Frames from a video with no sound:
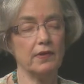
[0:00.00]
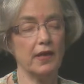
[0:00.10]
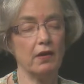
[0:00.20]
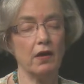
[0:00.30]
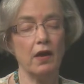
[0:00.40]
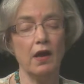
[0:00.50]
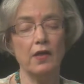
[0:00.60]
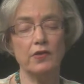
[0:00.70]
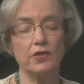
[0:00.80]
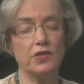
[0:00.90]
They're,
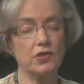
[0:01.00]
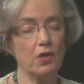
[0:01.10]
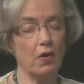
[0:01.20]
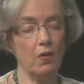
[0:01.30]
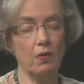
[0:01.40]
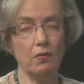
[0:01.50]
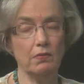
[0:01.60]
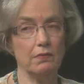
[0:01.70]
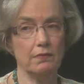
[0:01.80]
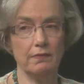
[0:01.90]
they're
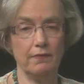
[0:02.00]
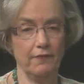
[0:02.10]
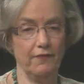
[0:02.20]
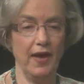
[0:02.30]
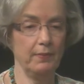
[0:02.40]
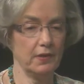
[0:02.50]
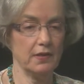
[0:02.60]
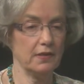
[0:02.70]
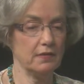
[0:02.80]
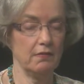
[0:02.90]
so
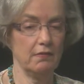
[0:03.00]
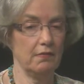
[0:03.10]
fabulous.